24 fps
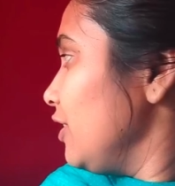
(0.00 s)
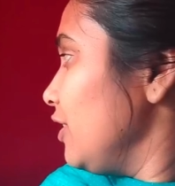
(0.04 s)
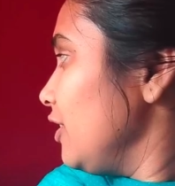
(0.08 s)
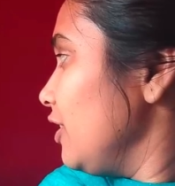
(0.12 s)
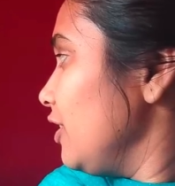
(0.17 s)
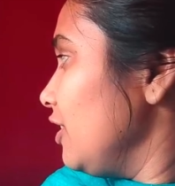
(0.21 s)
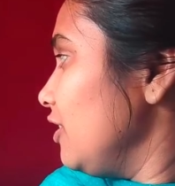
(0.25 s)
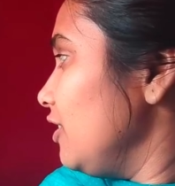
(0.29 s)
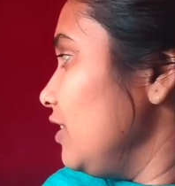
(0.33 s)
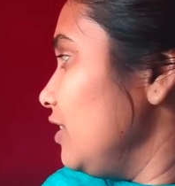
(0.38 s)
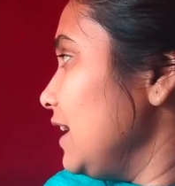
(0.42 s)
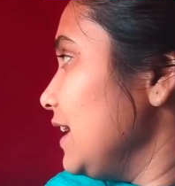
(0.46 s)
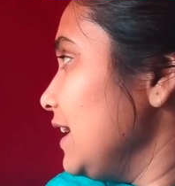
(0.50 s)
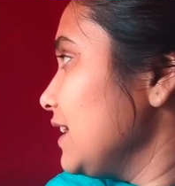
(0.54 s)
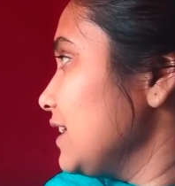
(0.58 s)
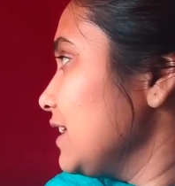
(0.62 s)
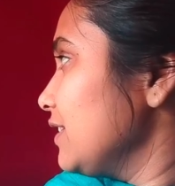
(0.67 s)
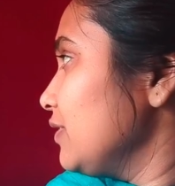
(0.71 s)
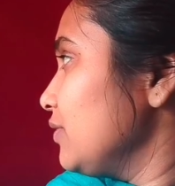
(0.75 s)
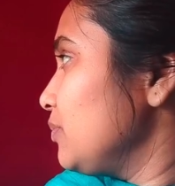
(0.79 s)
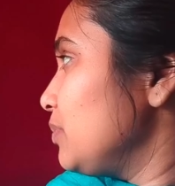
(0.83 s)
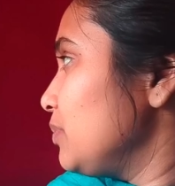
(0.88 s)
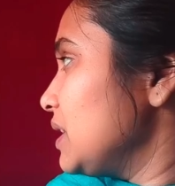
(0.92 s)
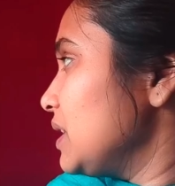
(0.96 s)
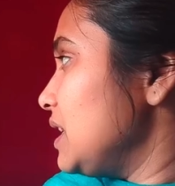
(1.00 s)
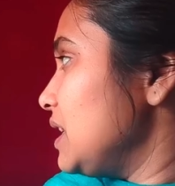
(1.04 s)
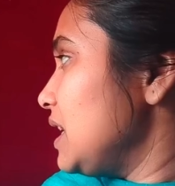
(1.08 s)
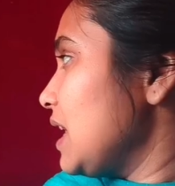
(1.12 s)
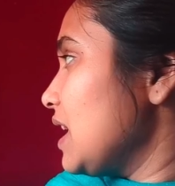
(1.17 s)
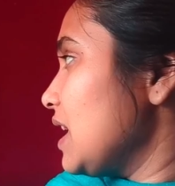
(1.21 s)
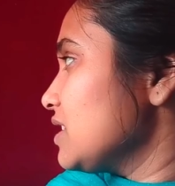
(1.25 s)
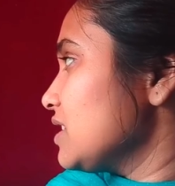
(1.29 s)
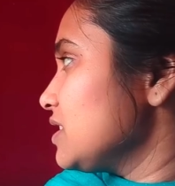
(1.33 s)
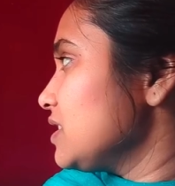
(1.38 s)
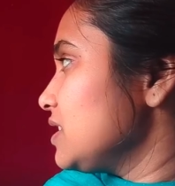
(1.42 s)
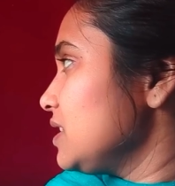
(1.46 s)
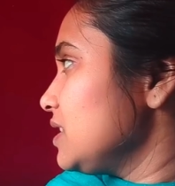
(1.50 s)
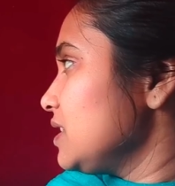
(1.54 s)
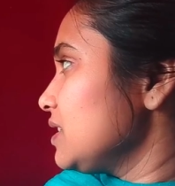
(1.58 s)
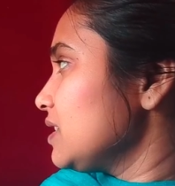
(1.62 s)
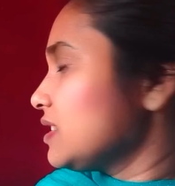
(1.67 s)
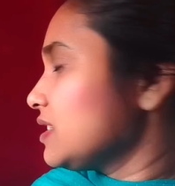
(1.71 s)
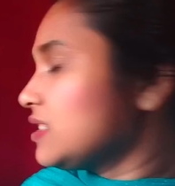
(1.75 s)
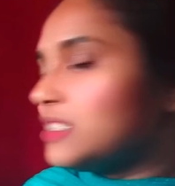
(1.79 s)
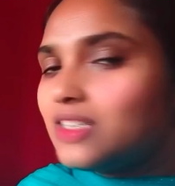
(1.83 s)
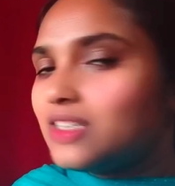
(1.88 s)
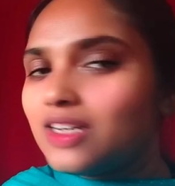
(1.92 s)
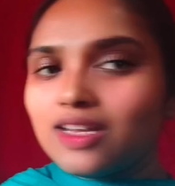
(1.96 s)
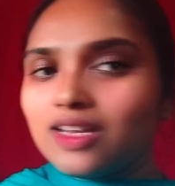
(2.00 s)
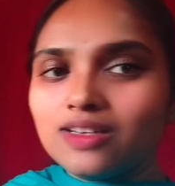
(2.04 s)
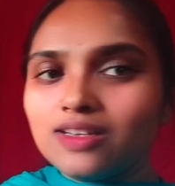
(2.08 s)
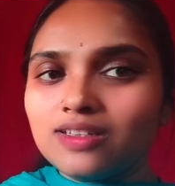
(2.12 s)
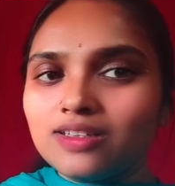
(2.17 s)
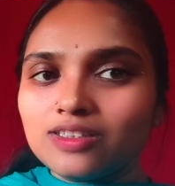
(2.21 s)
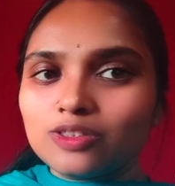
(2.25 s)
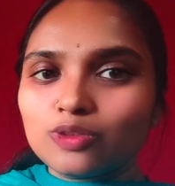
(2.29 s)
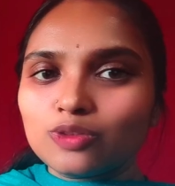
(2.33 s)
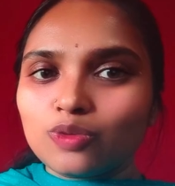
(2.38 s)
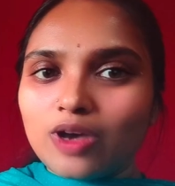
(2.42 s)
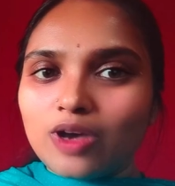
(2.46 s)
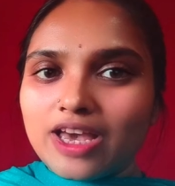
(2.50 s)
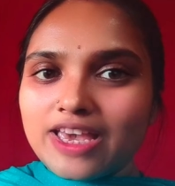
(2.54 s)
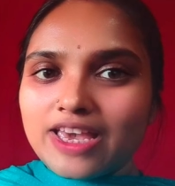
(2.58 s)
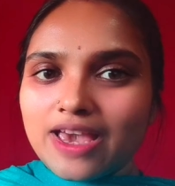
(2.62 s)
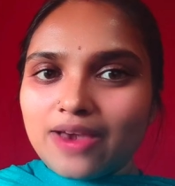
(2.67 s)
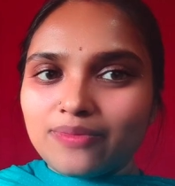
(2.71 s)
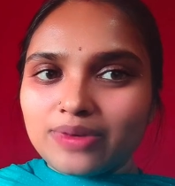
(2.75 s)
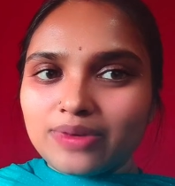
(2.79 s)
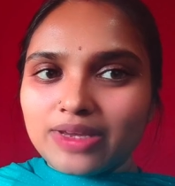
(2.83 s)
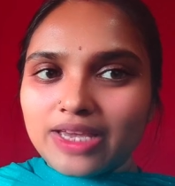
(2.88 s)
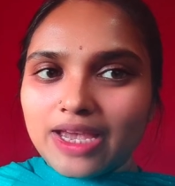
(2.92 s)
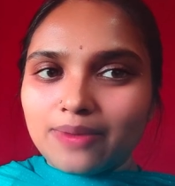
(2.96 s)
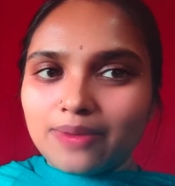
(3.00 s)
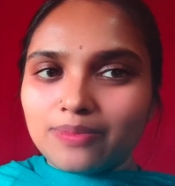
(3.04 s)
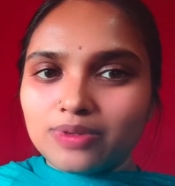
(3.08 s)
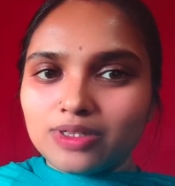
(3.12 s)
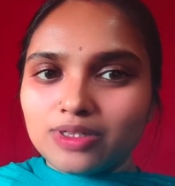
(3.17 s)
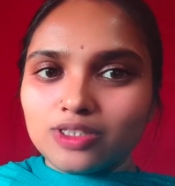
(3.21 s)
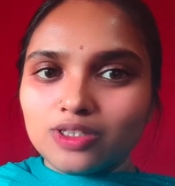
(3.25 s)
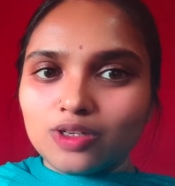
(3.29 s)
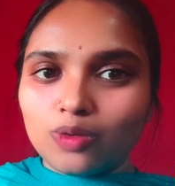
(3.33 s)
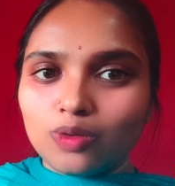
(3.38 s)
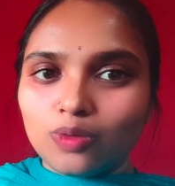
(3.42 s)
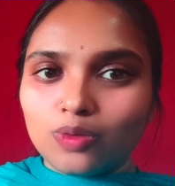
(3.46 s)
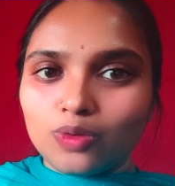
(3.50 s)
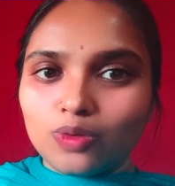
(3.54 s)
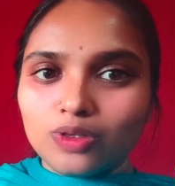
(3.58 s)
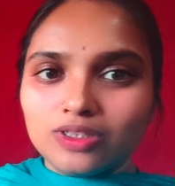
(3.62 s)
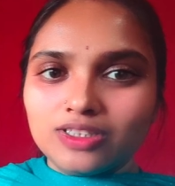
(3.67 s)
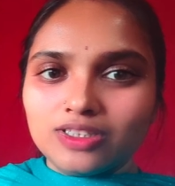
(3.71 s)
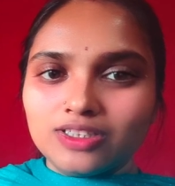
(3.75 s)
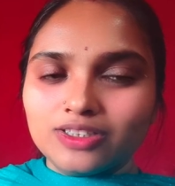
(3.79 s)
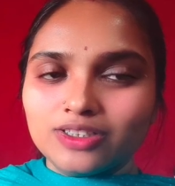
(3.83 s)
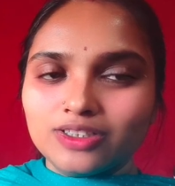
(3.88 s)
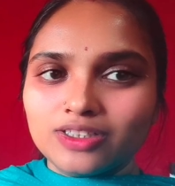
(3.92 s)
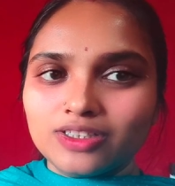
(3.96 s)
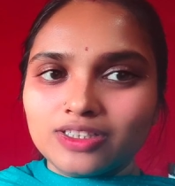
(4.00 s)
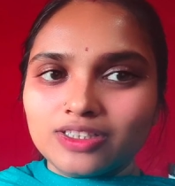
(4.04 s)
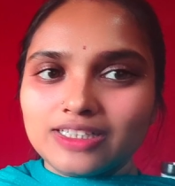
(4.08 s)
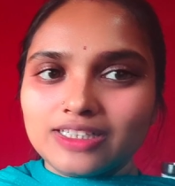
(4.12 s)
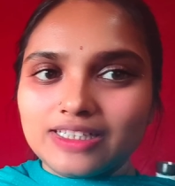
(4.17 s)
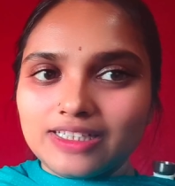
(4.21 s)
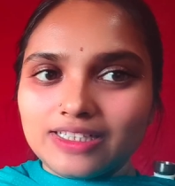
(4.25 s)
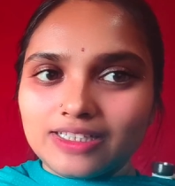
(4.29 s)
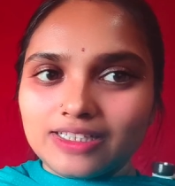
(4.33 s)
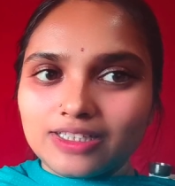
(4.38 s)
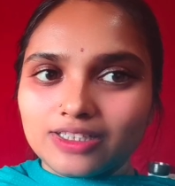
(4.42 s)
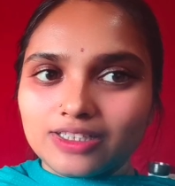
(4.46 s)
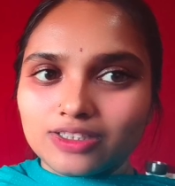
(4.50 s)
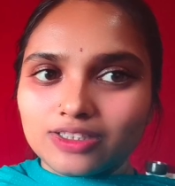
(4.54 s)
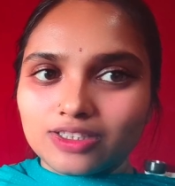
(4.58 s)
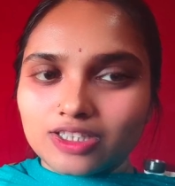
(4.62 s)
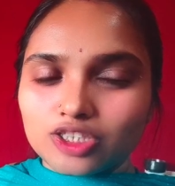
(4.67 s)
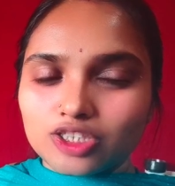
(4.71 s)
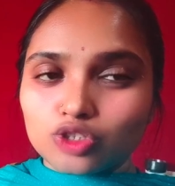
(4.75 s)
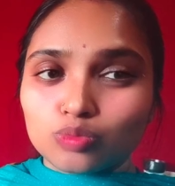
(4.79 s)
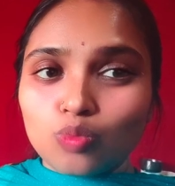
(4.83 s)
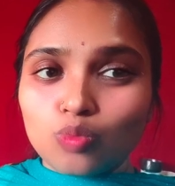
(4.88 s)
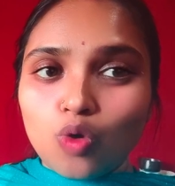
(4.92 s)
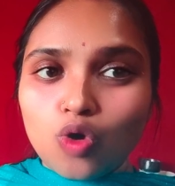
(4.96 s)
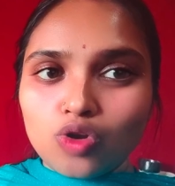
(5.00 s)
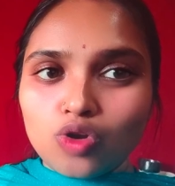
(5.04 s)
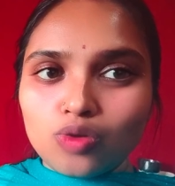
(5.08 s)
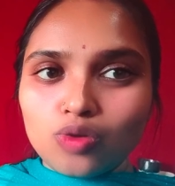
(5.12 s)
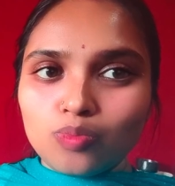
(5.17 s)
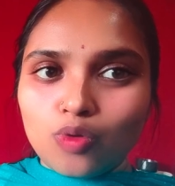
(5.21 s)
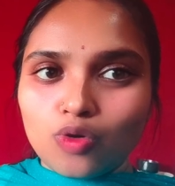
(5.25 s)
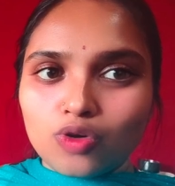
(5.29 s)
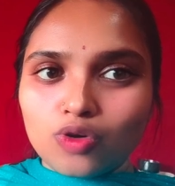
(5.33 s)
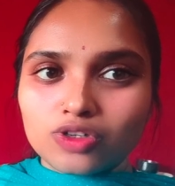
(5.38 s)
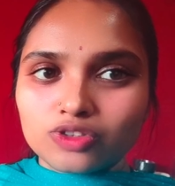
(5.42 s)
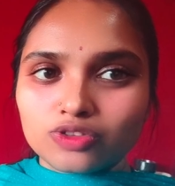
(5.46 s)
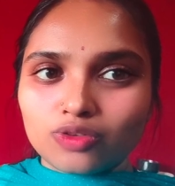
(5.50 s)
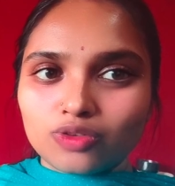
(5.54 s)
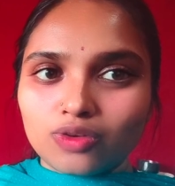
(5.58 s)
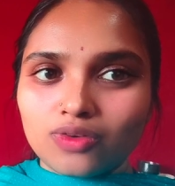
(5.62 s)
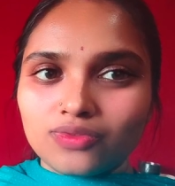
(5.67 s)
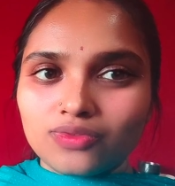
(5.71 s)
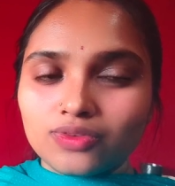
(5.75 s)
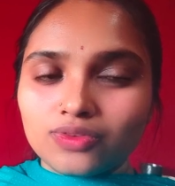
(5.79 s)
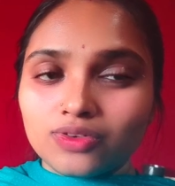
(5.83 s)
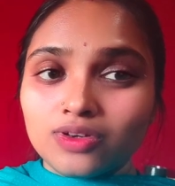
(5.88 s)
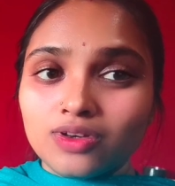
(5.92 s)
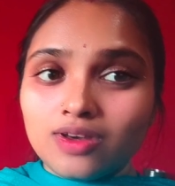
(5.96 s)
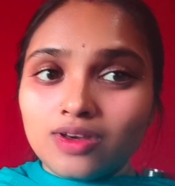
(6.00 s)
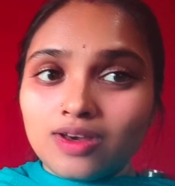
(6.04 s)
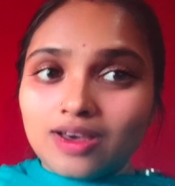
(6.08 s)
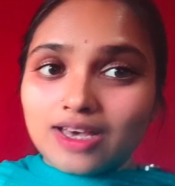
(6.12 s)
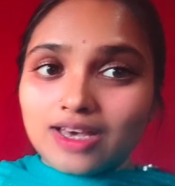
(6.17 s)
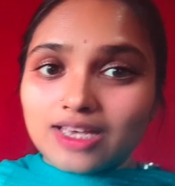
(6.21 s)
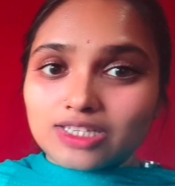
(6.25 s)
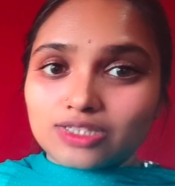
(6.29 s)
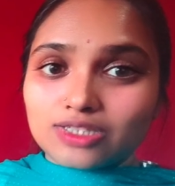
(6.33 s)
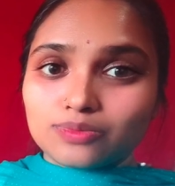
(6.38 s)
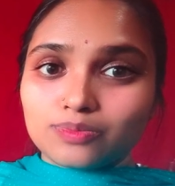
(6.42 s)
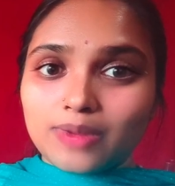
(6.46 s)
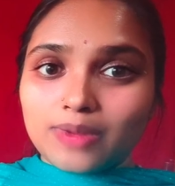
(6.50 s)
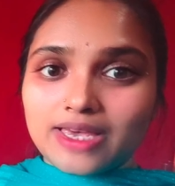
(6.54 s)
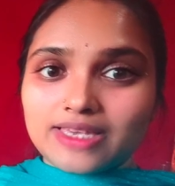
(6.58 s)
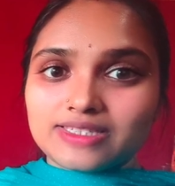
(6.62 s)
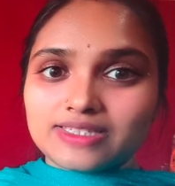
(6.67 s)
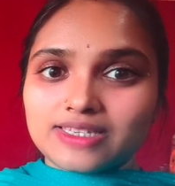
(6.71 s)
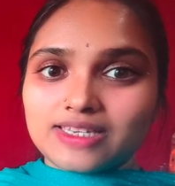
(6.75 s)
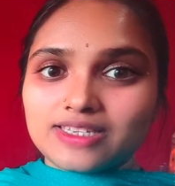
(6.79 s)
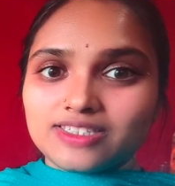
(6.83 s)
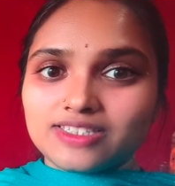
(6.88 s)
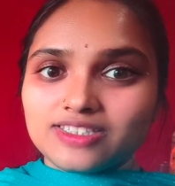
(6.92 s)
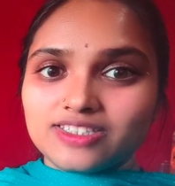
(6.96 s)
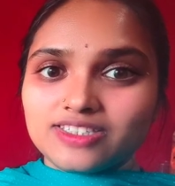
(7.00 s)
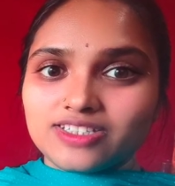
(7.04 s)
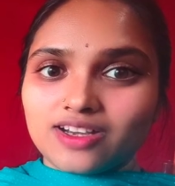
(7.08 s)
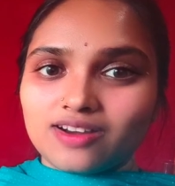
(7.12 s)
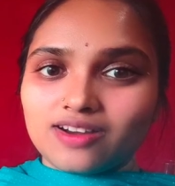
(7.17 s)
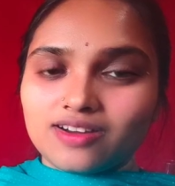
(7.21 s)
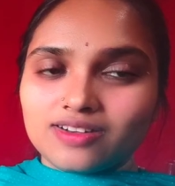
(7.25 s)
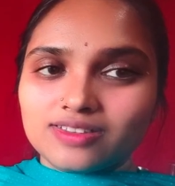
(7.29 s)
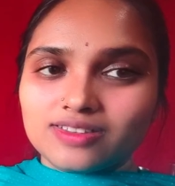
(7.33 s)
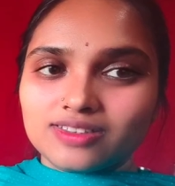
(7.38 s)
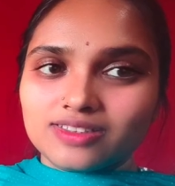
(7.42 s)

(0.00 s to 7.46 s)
like a plastic stand. So I have kept all the small pots of spices jars.